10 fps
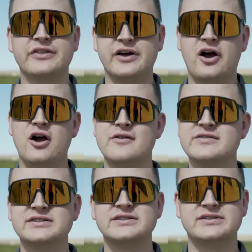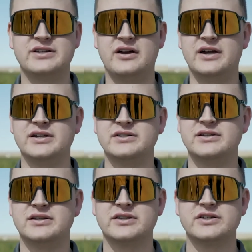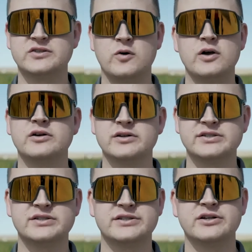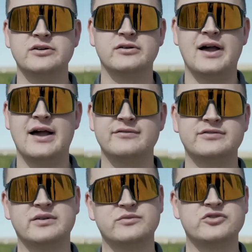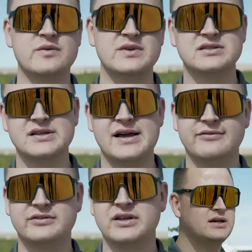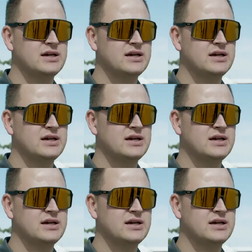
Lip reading: the harvest is done, the soil is still have some treatments left.